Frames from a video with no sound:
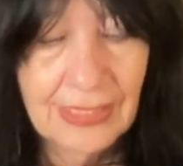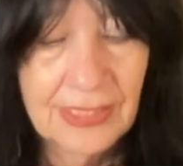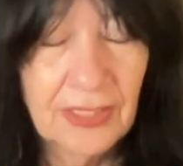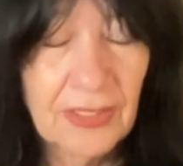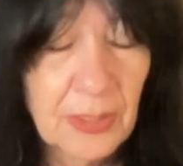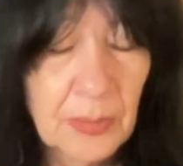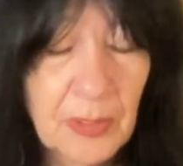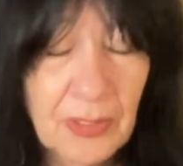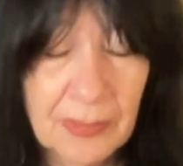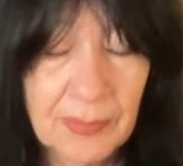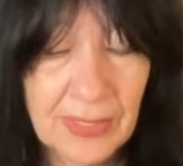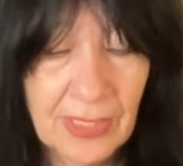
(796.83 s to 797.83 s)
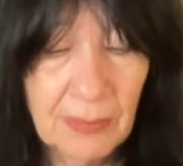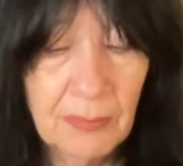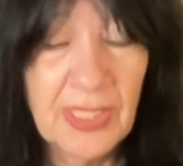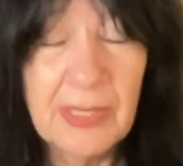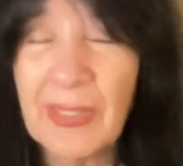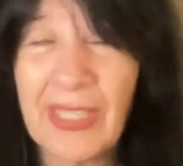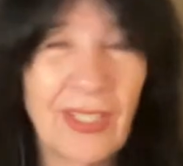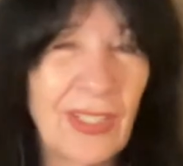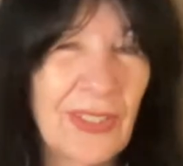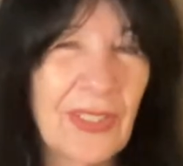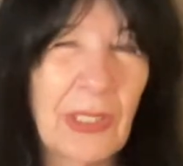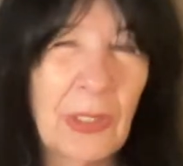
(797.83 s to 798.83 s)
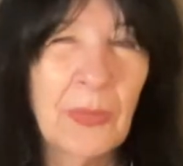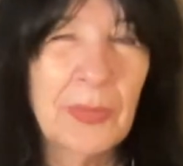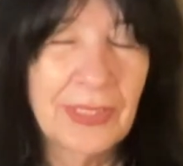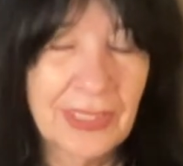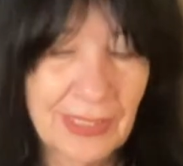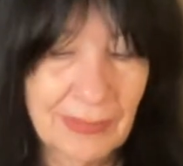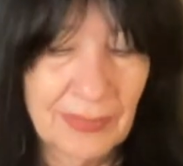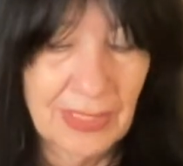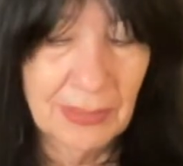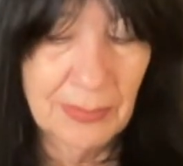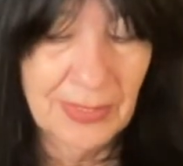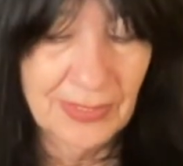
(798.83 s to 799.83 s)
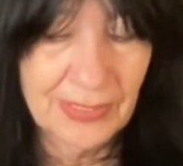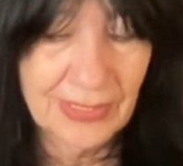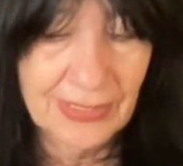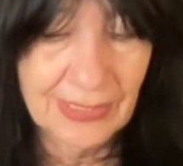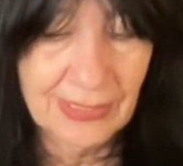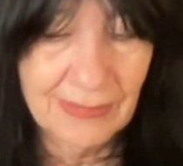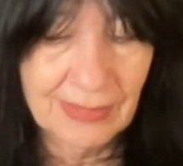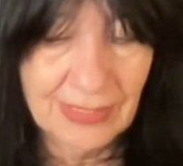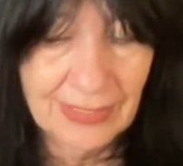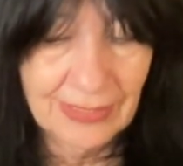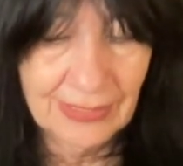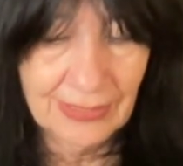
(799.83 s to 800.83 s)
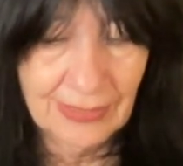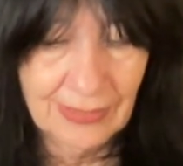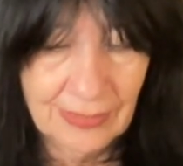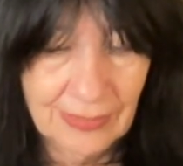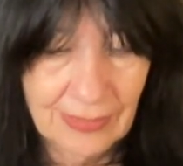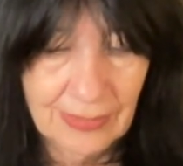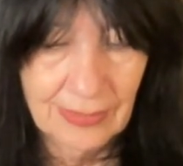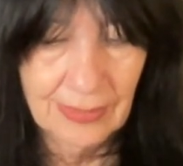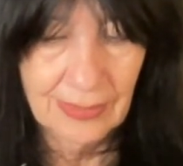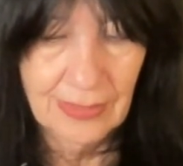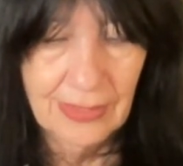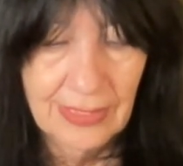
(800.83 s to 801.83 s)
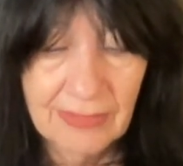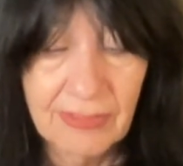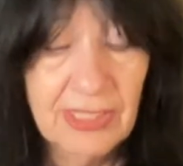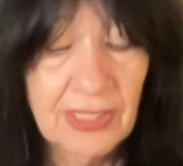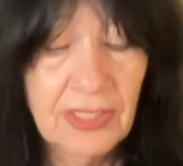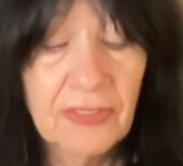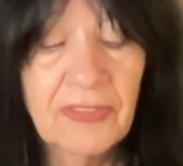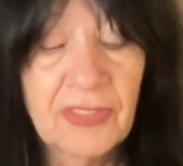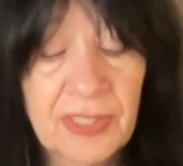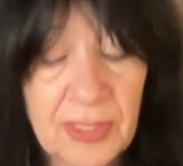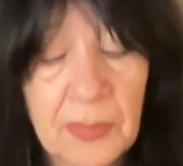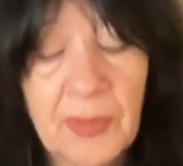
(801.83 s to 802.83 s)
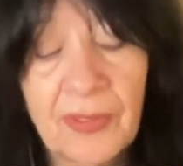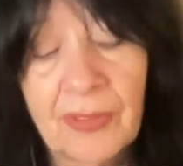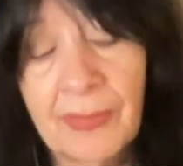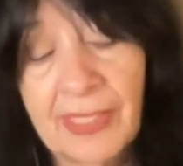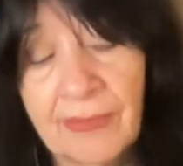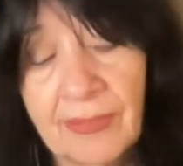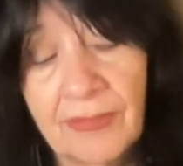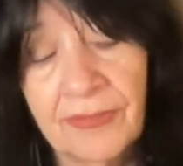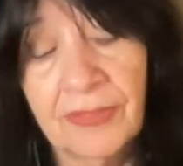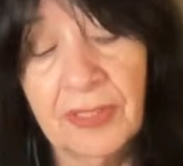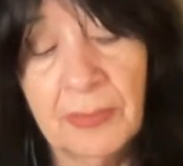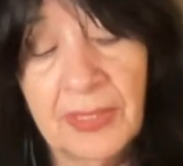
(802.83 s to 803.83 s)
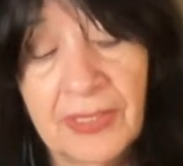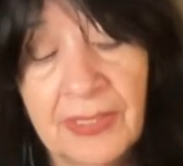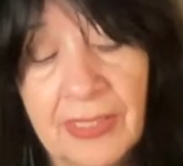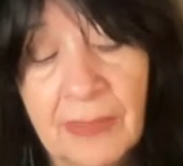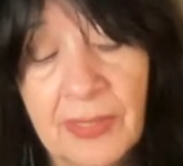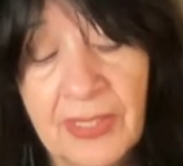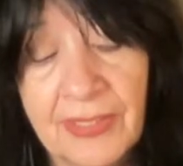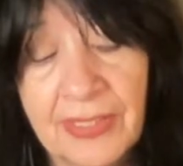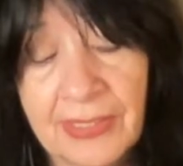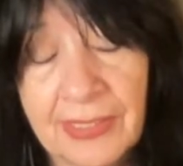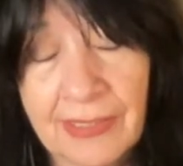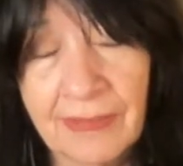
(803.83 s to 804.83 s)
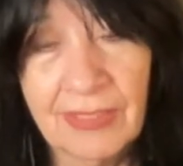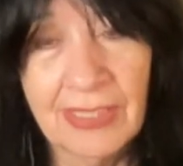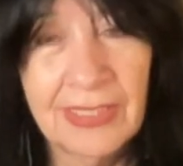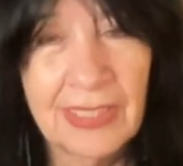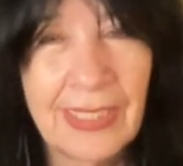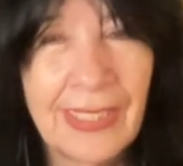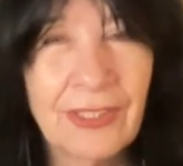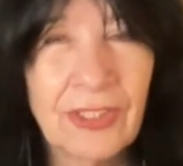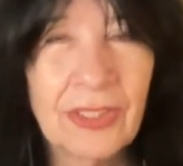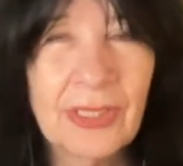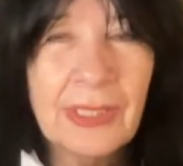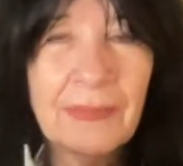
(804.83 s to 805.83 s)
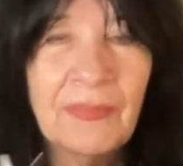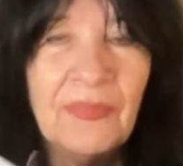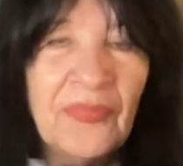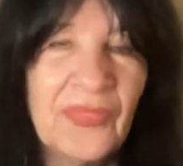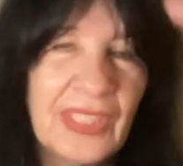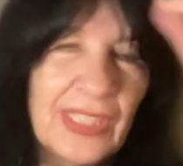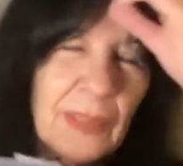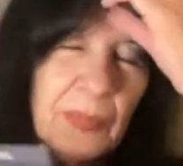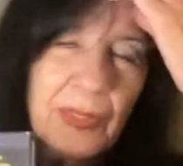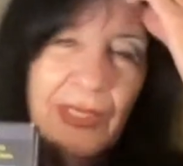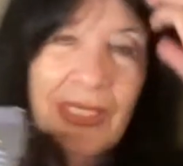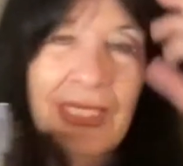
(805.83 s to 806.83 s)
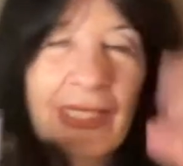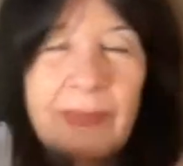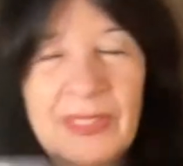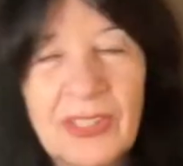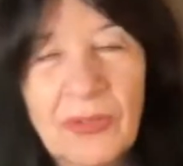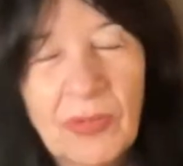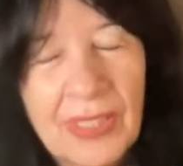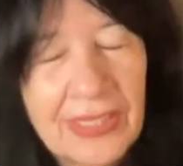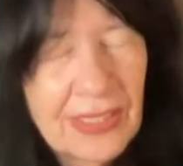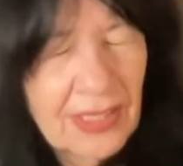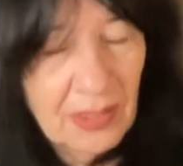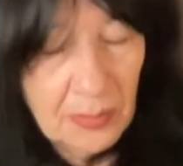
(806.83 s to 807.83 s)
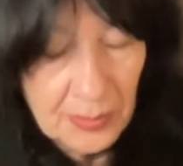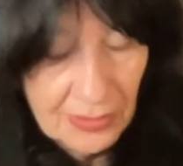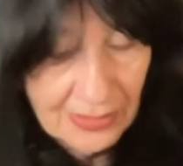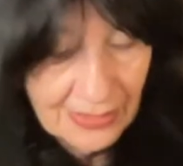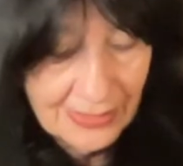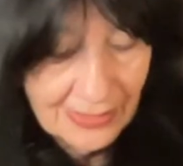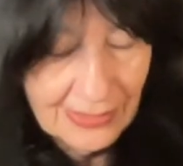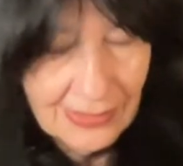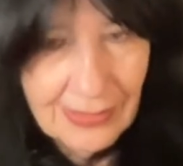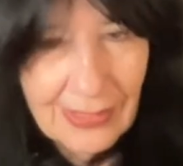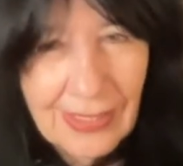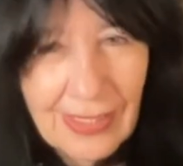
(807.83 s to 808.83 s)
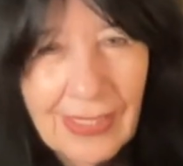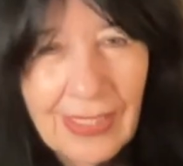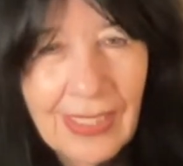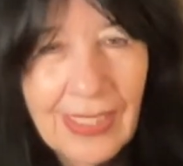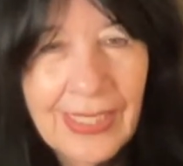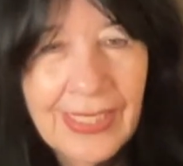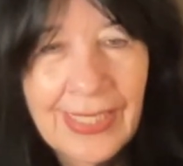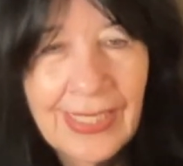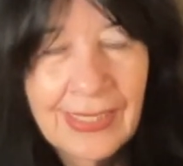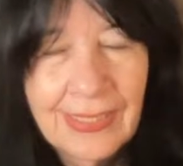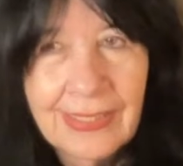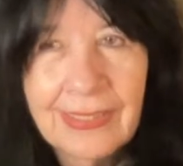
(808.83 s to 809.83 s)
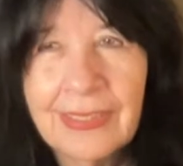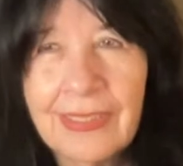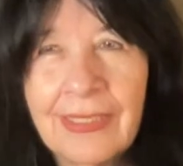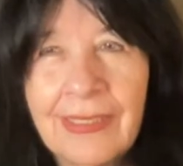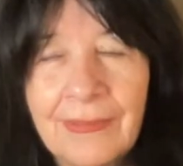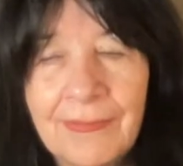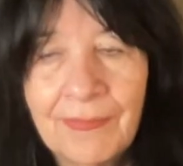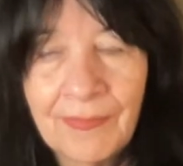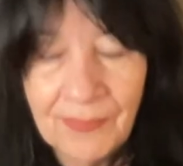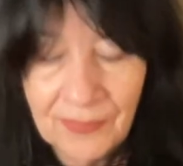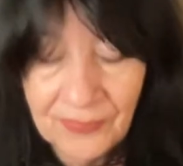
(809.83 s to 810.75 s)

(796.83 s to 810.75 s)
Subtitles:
So this poem, Break My Heart, opens up an American sunrise. It wasn't the first poem I wrote for an American sunrise, and actually this book came as quite a surprise. I had a